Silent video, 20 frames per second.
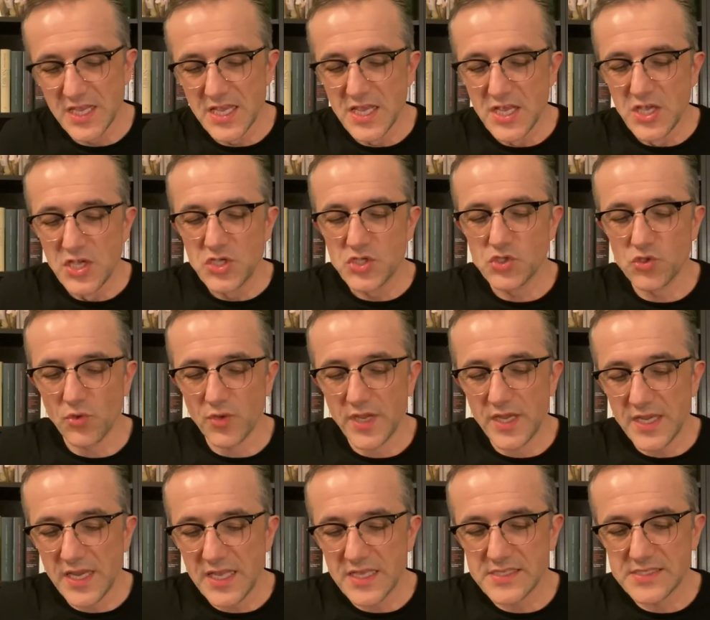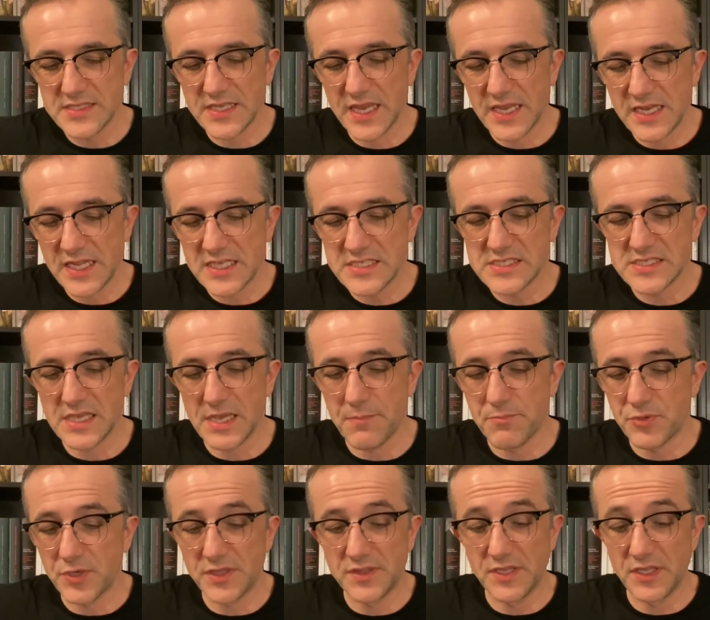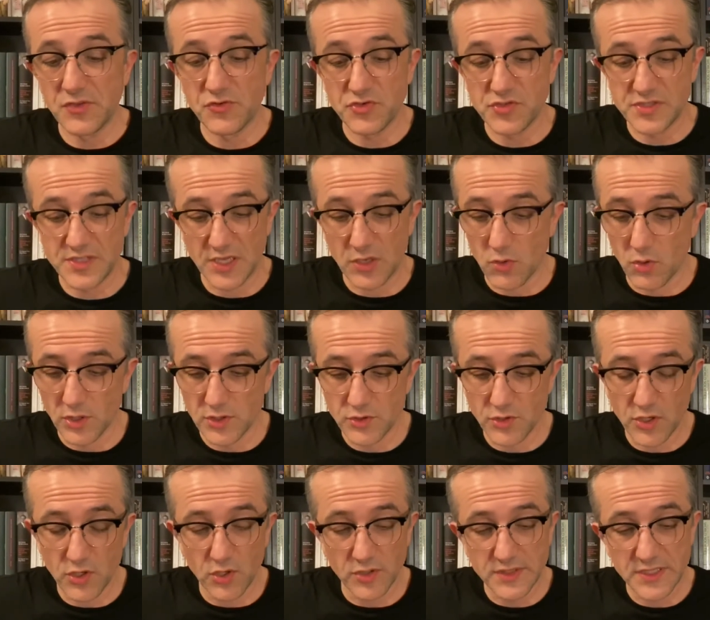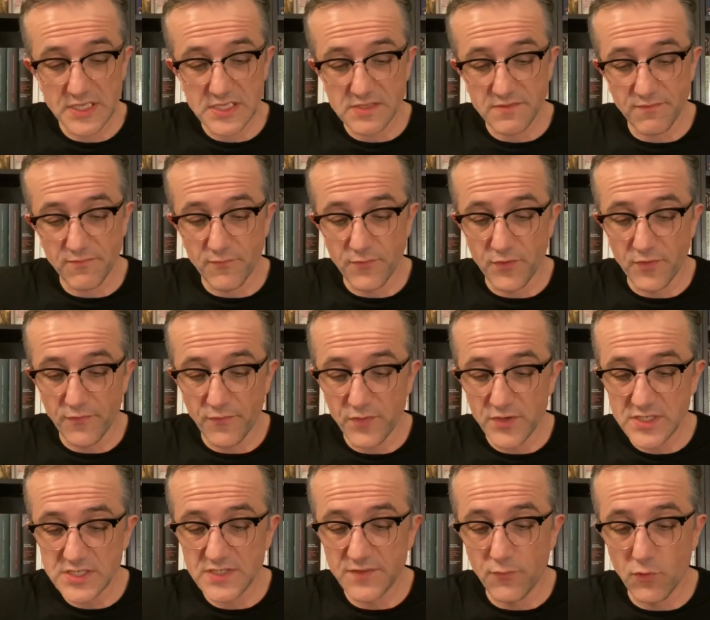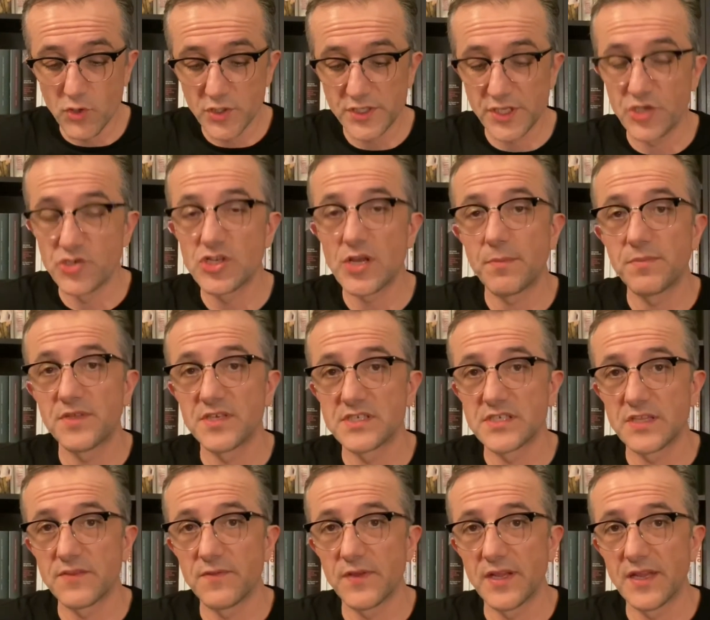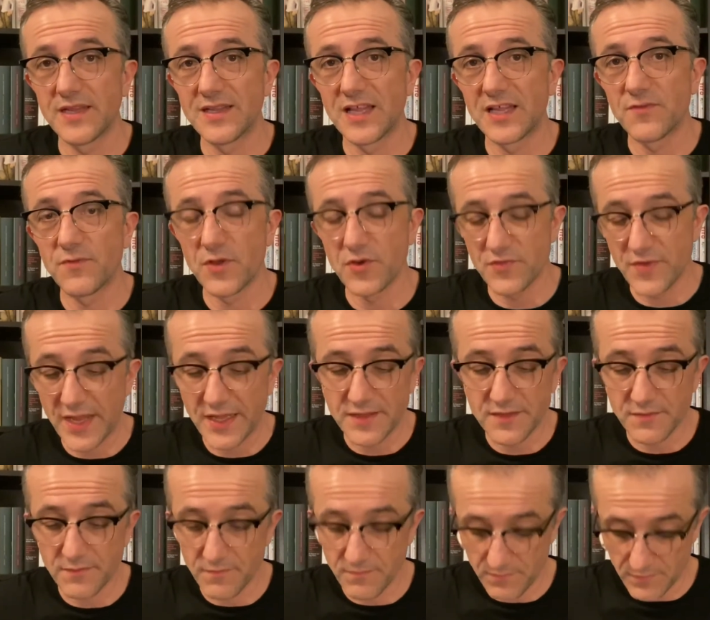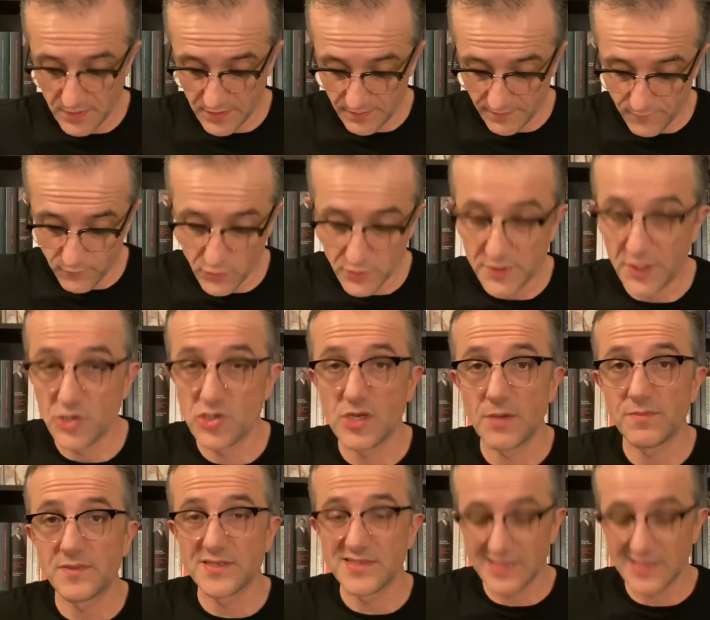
So it is pretty interesting. Although these first 40 chapters that we read, 40 chapters,